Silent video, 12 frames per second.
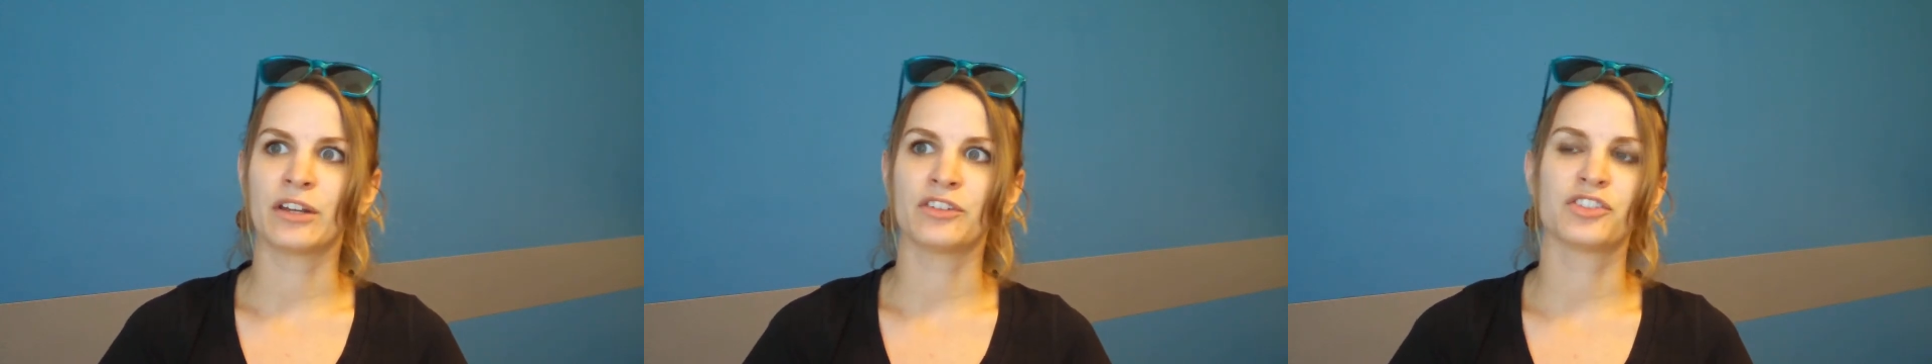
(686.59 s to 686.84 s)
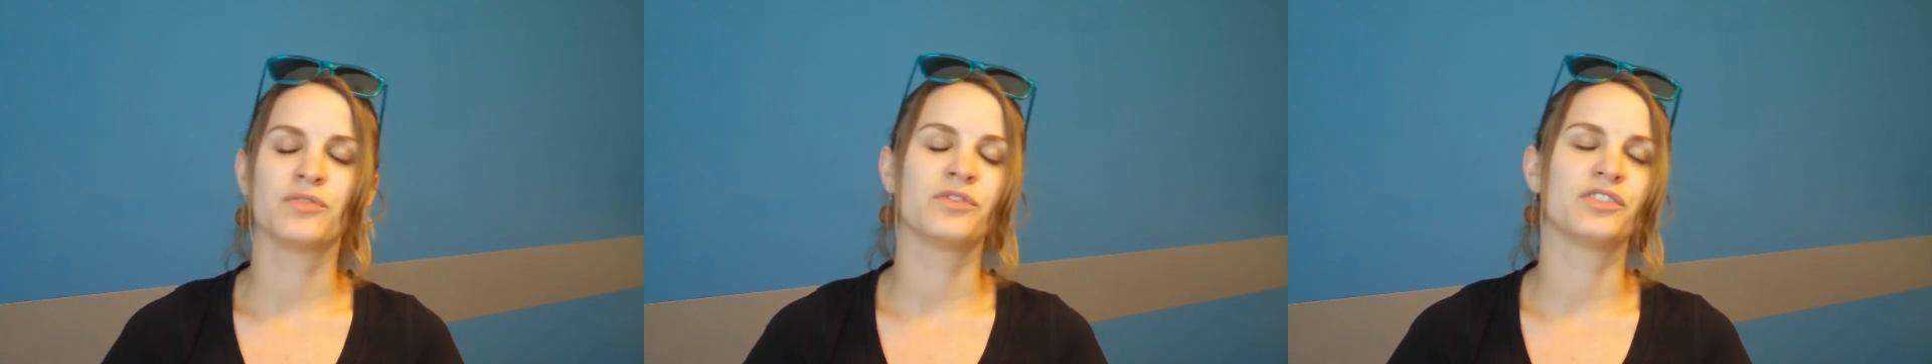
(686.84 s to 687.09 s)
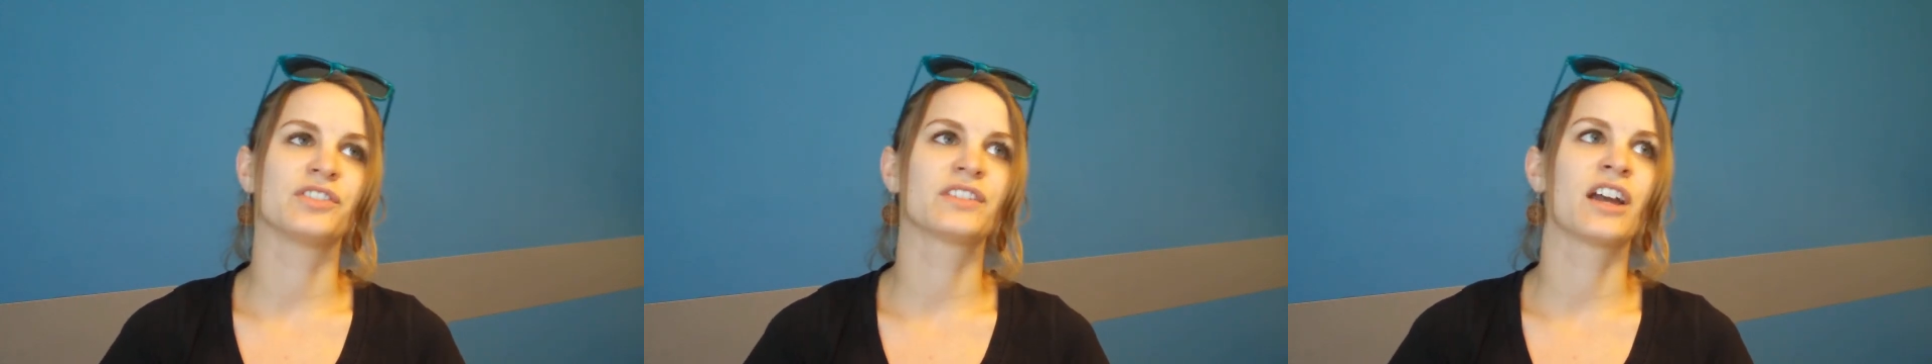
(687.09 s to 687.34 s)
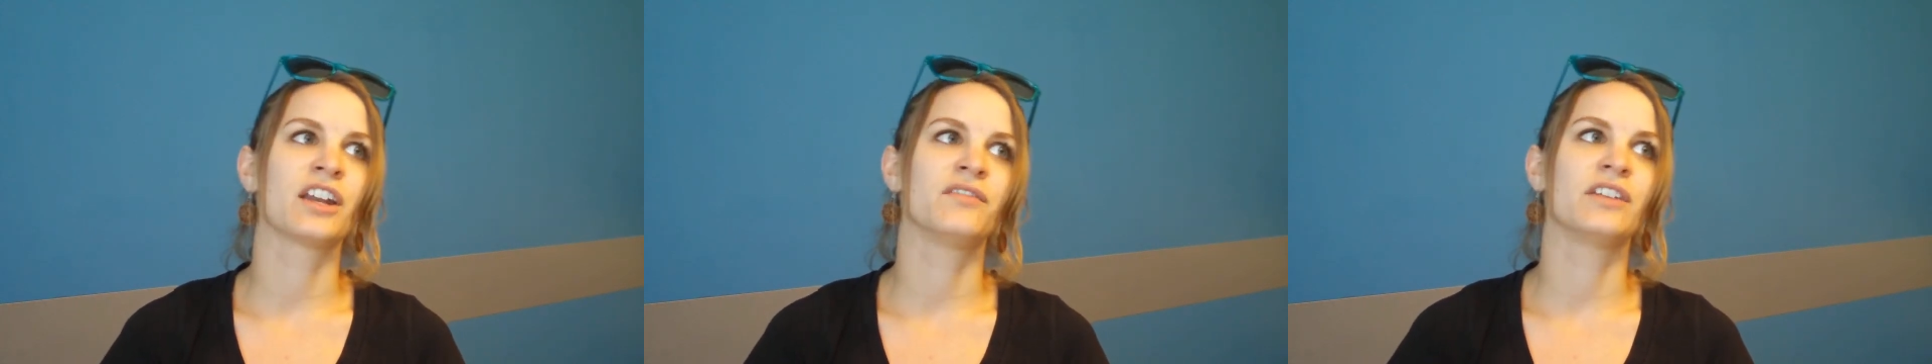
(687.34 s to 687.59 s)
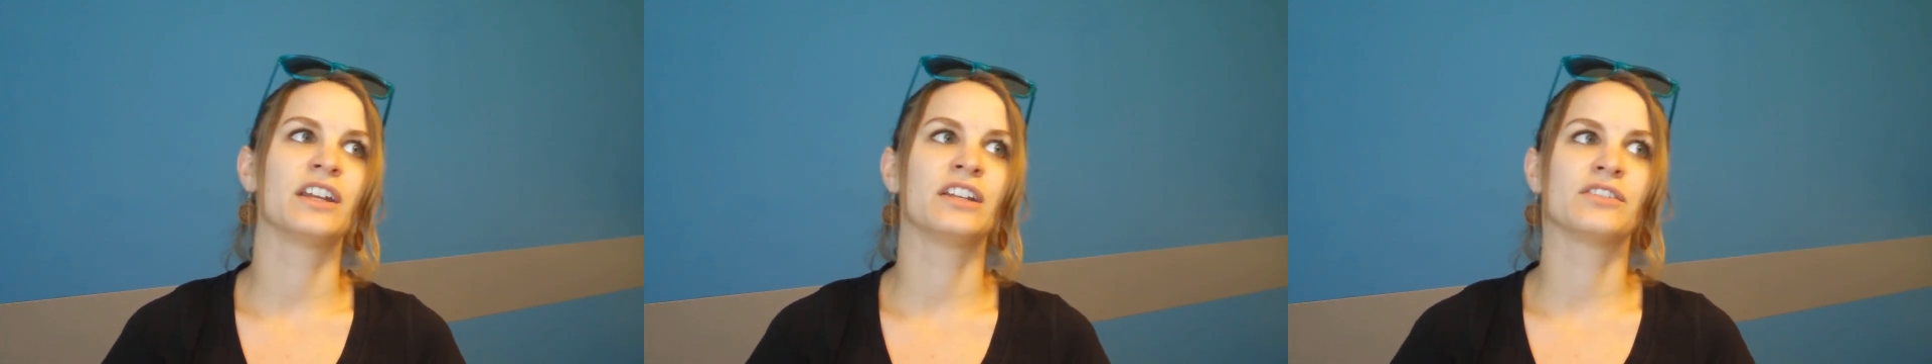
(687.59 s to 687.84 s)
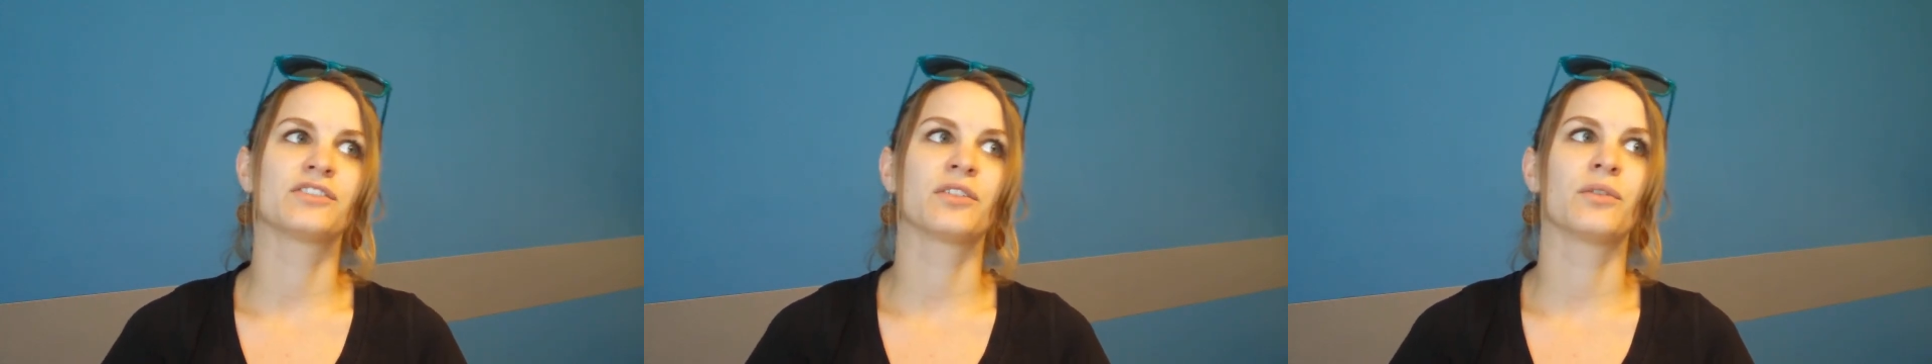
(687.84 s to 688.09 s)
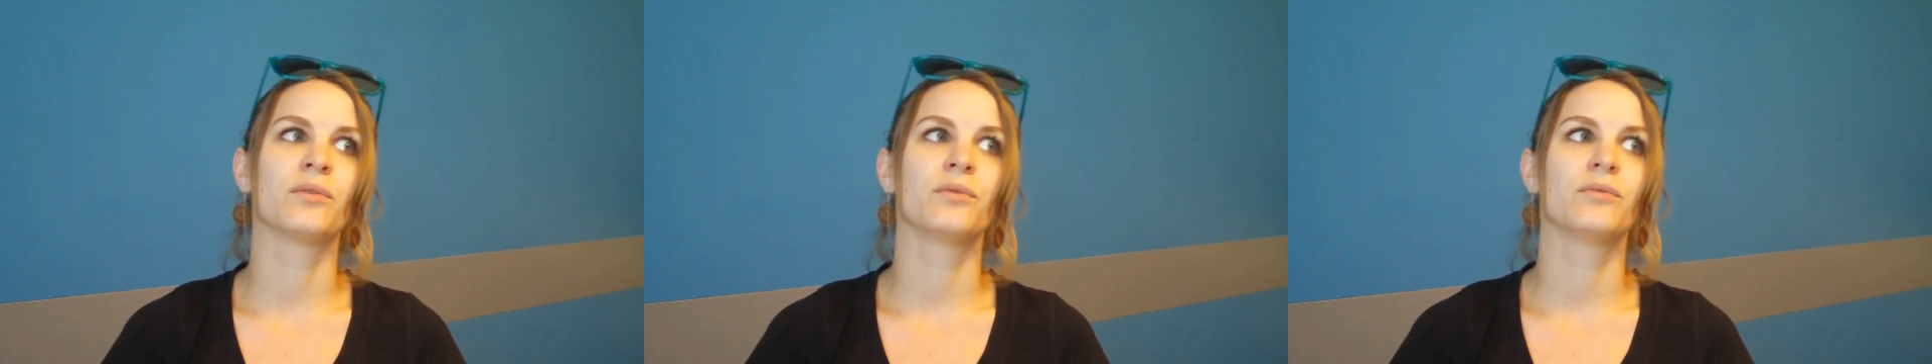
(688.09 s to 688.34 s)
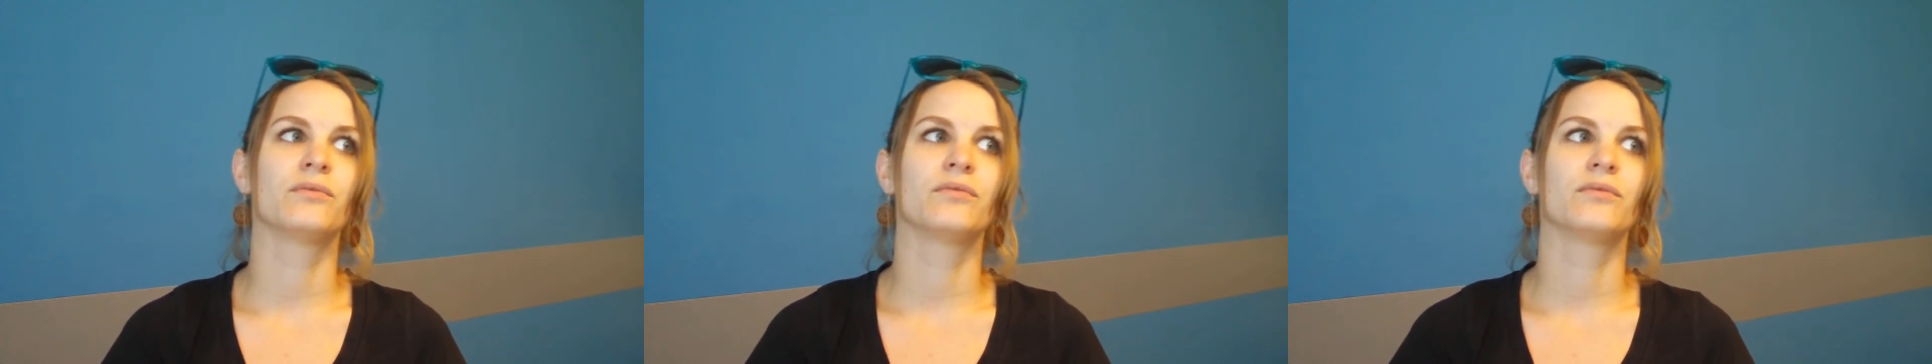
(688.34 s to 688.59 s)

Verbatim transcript: and she was just kind of getting so